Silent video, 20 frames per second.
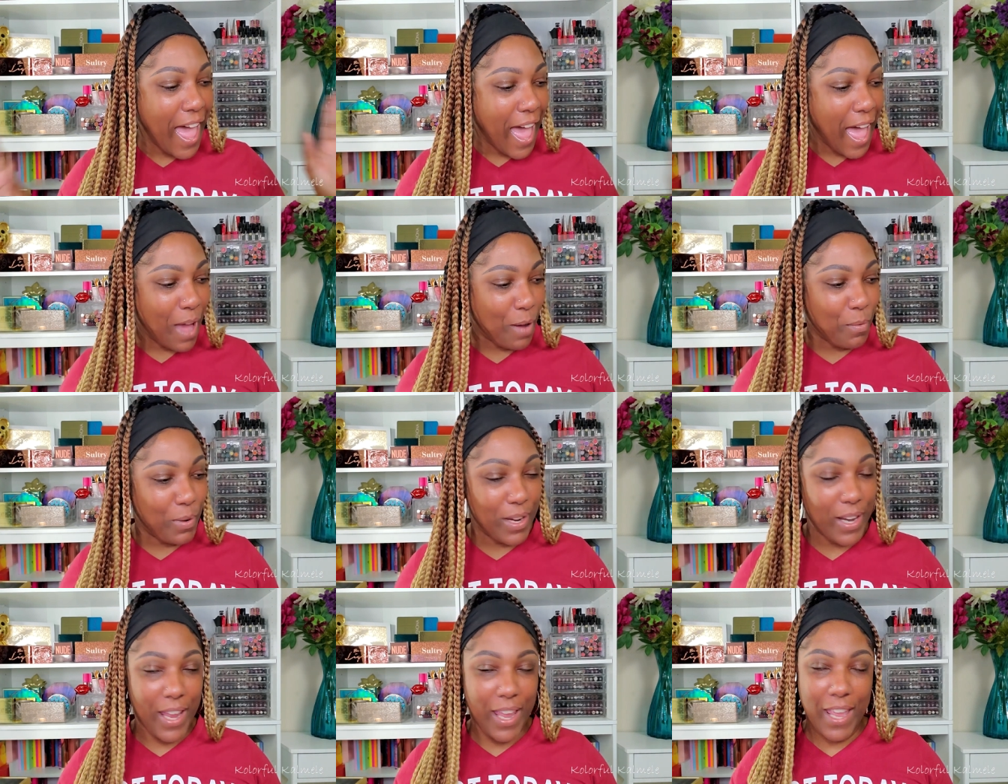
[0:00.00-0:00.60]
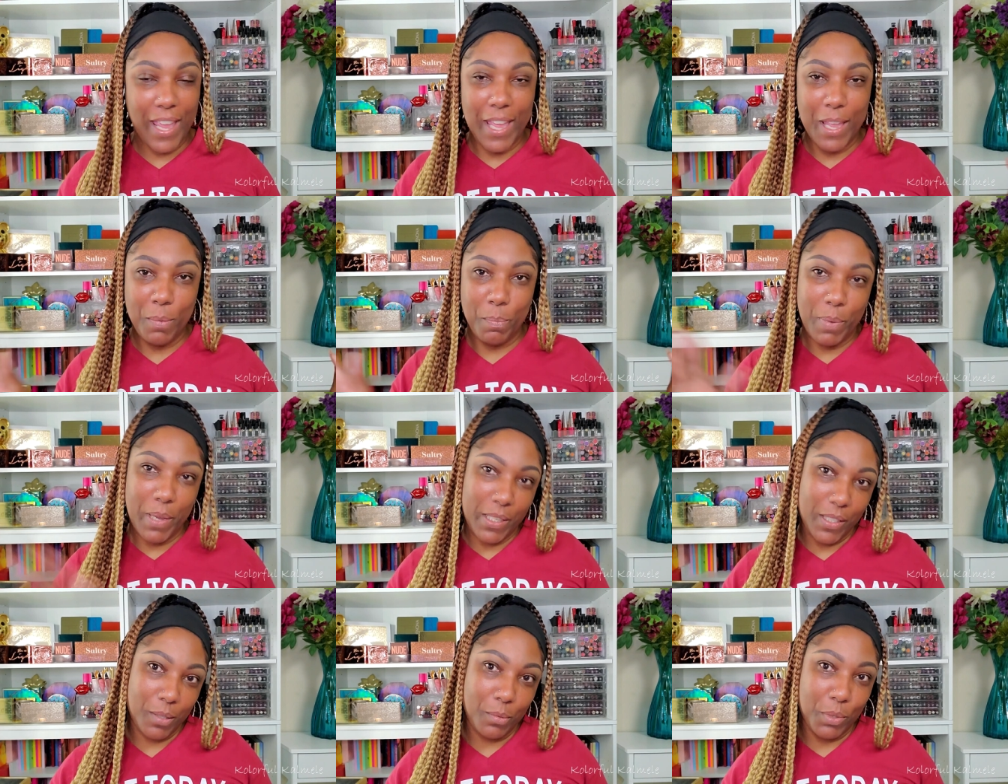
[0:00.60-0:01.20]
I went ahead,
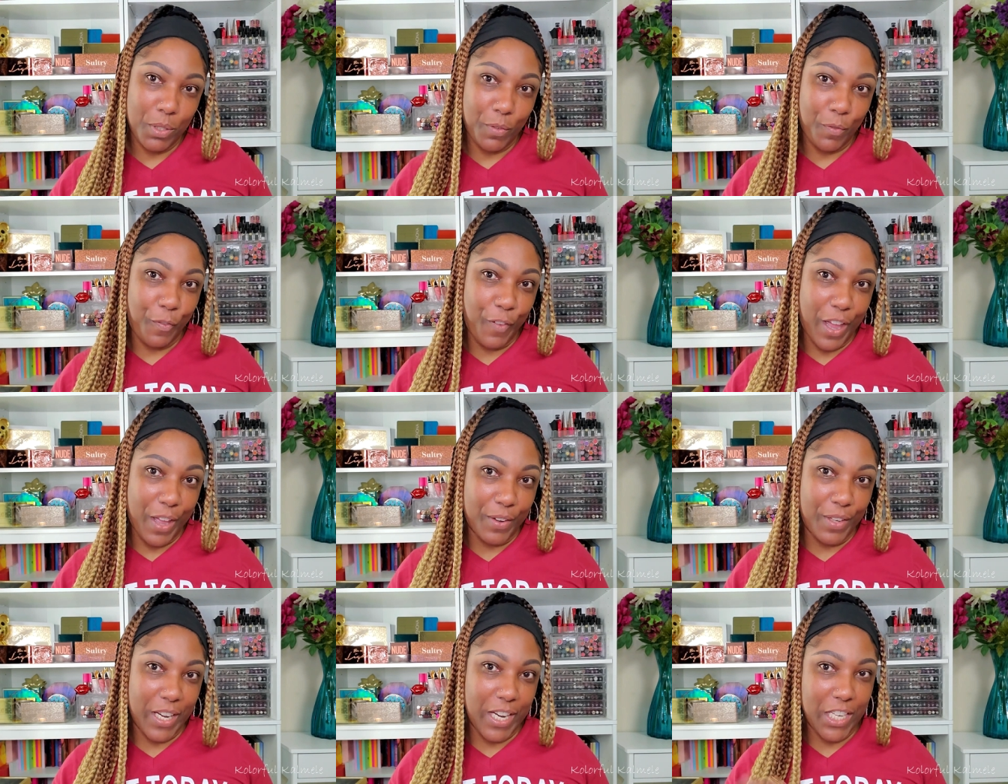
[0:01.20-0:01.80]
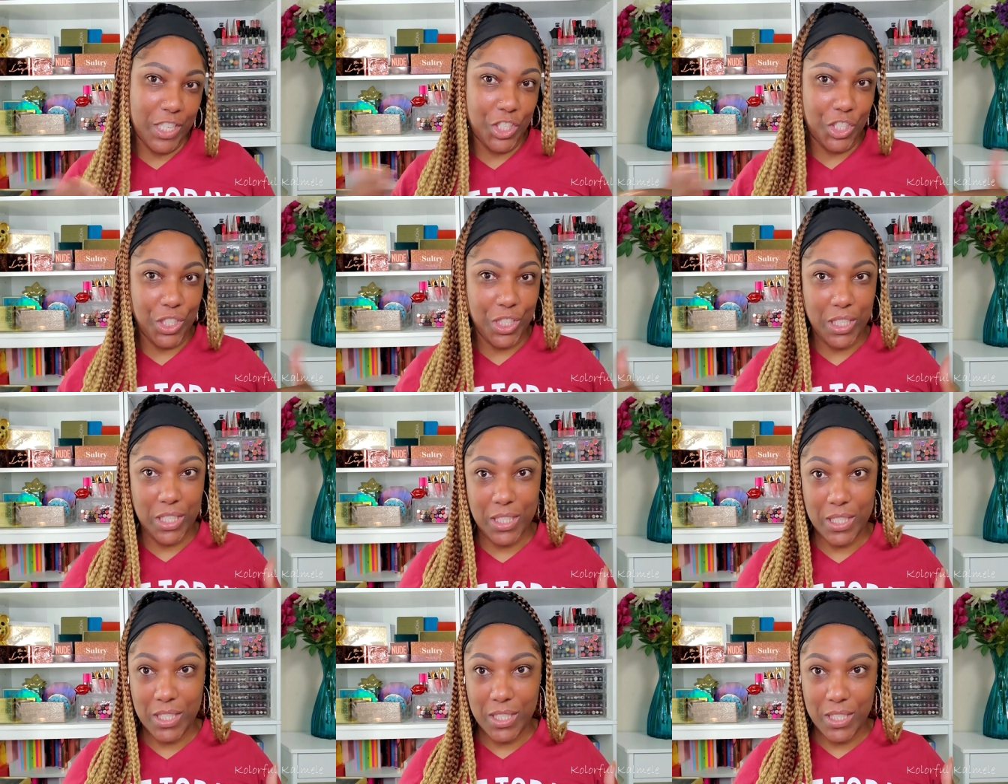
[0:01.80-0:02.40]
picked up some foundation,
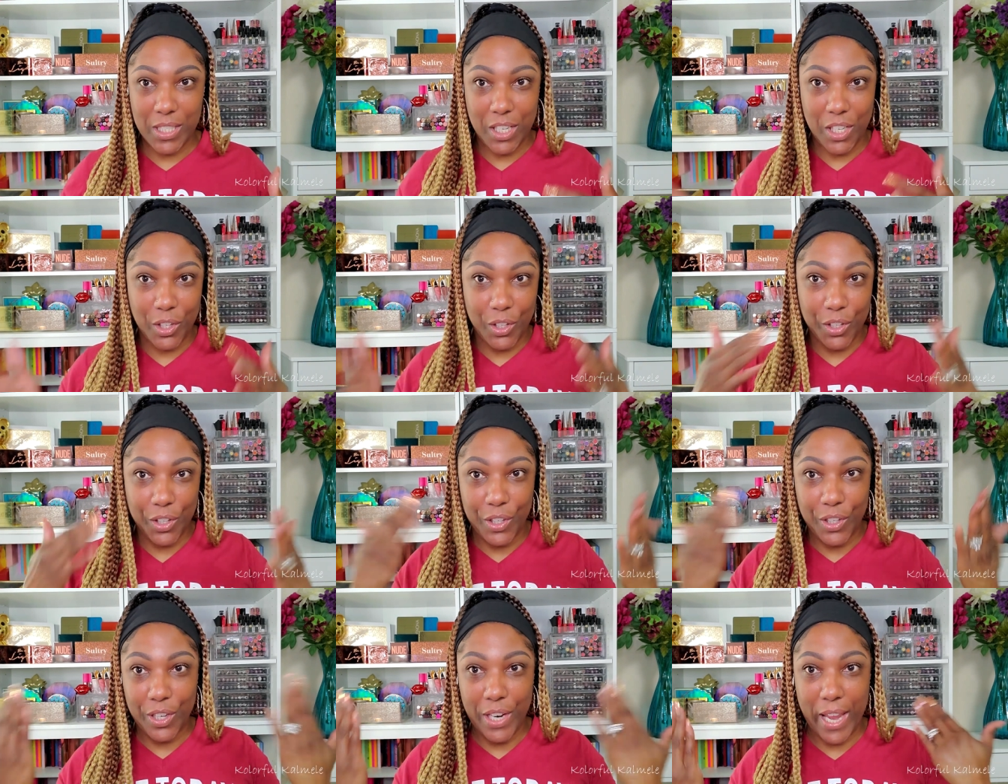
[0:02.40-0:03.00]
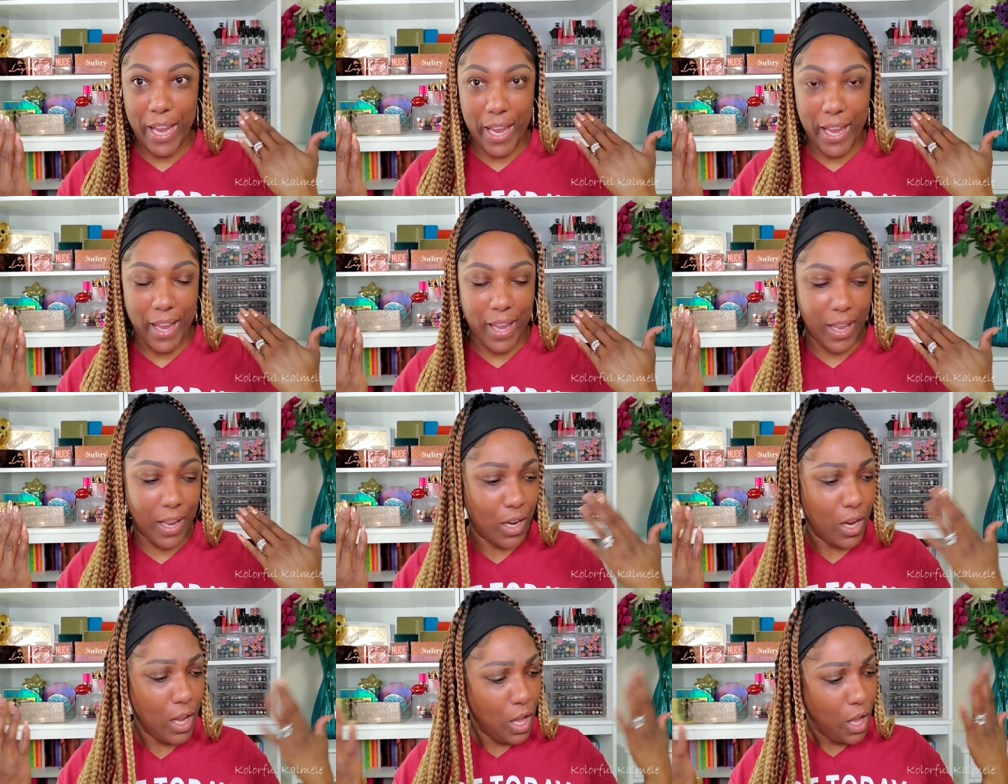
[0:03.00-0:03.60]
concealer,
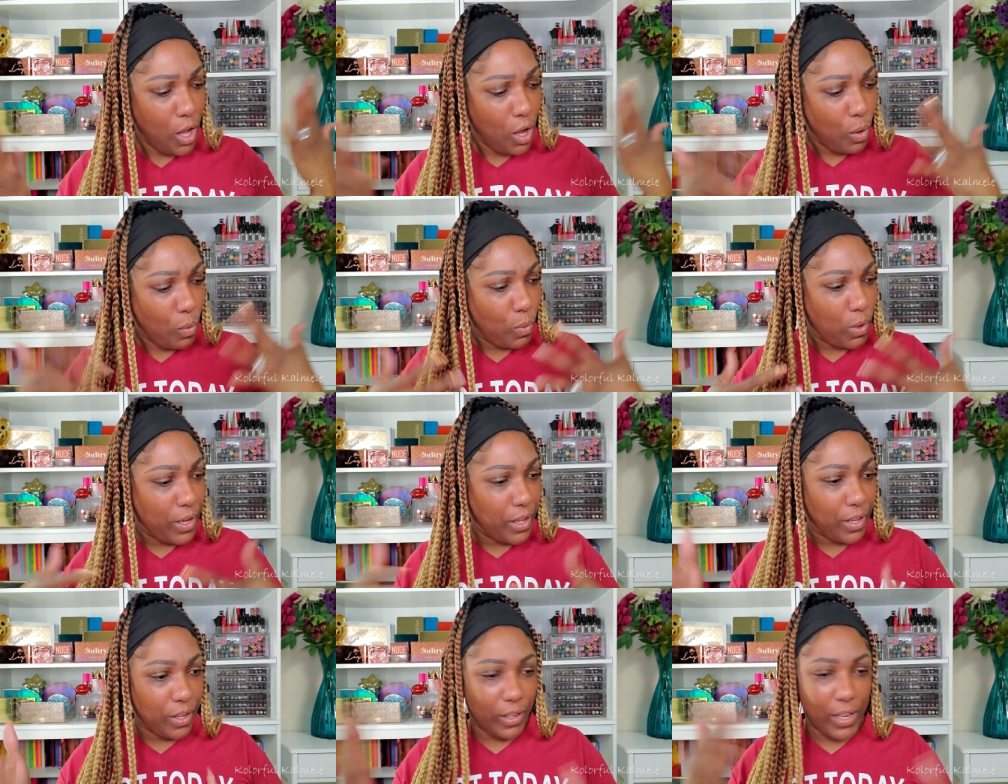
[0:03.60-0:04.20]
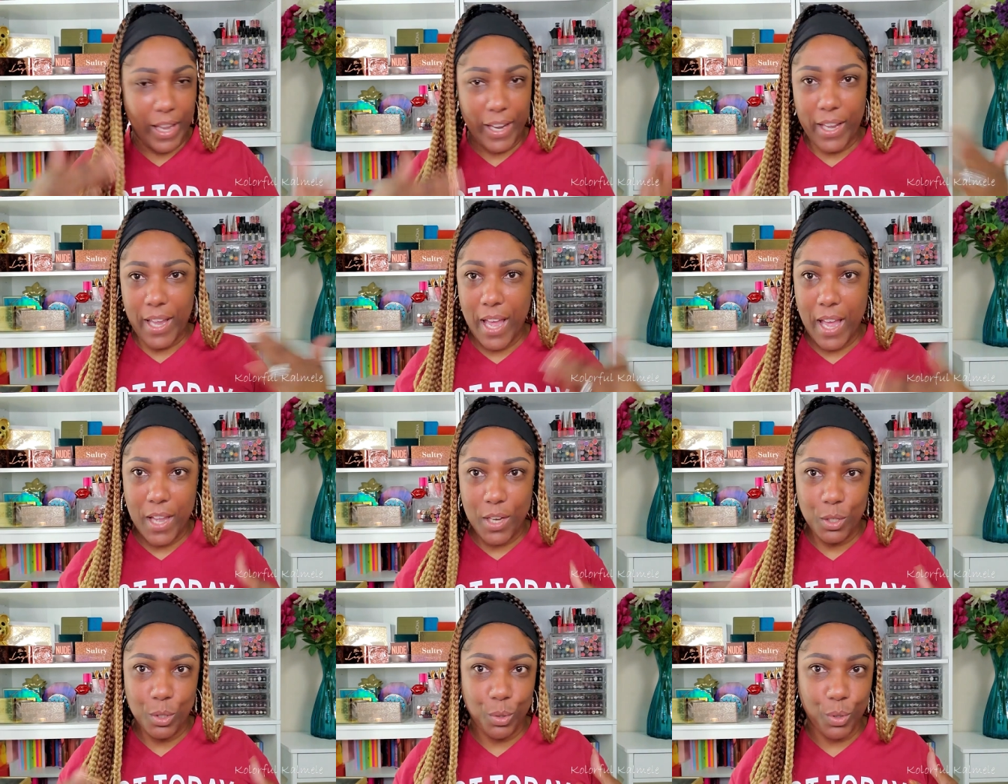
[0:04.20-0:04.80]
and one of their like
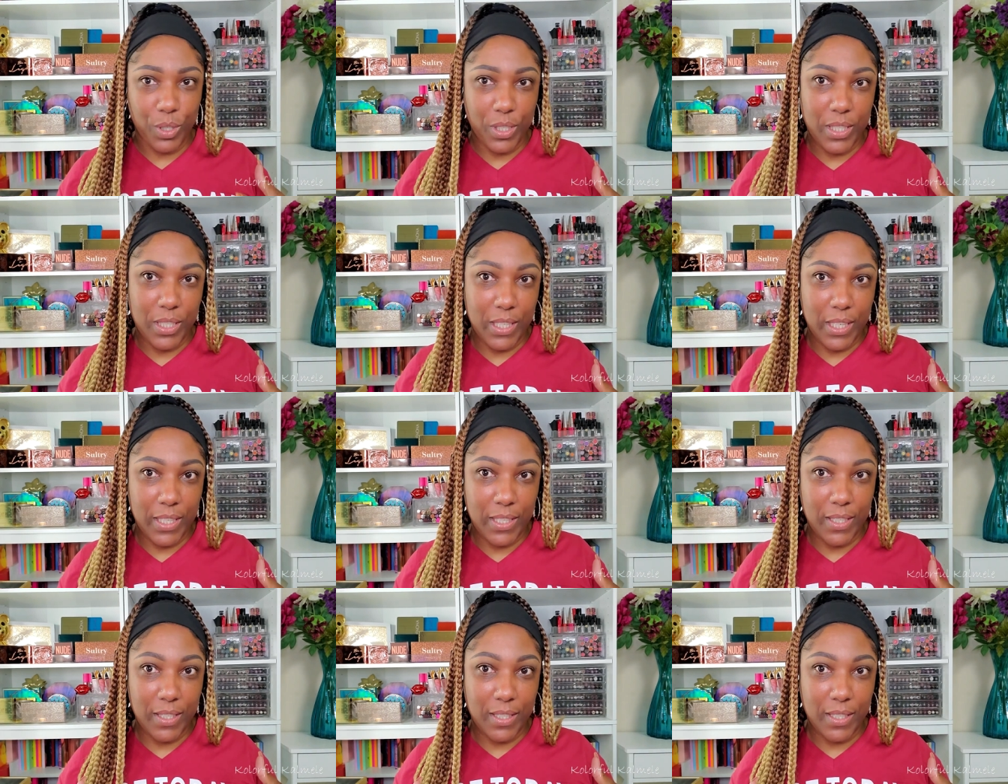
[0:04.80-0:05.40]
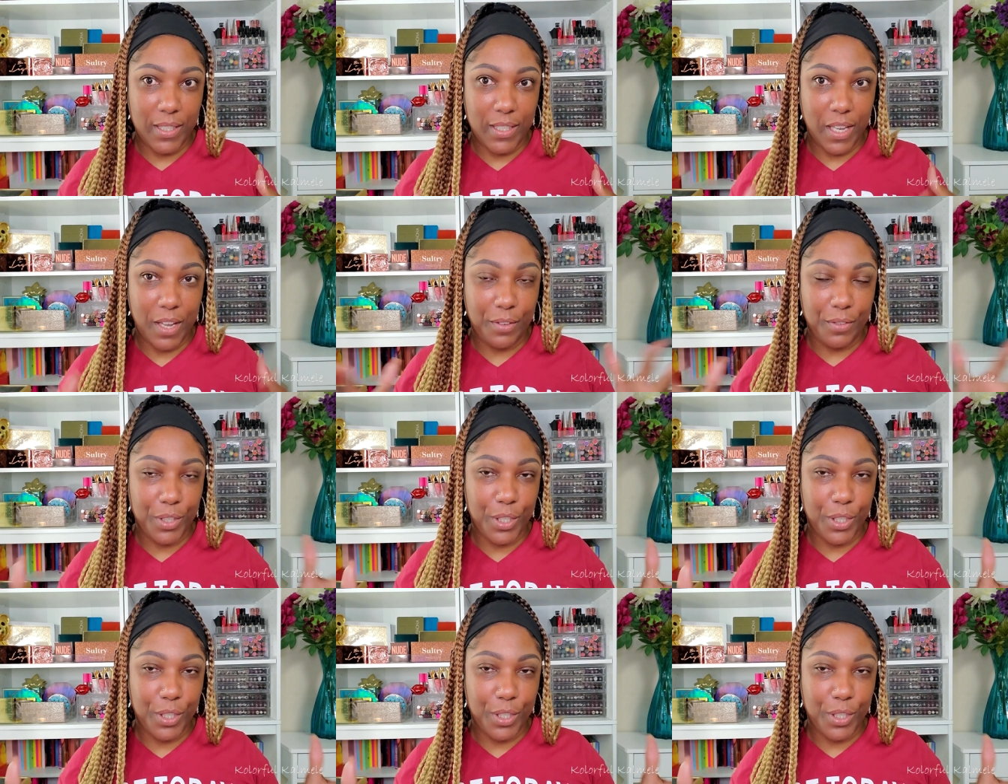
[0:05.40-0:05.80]
contour sticks and stuff.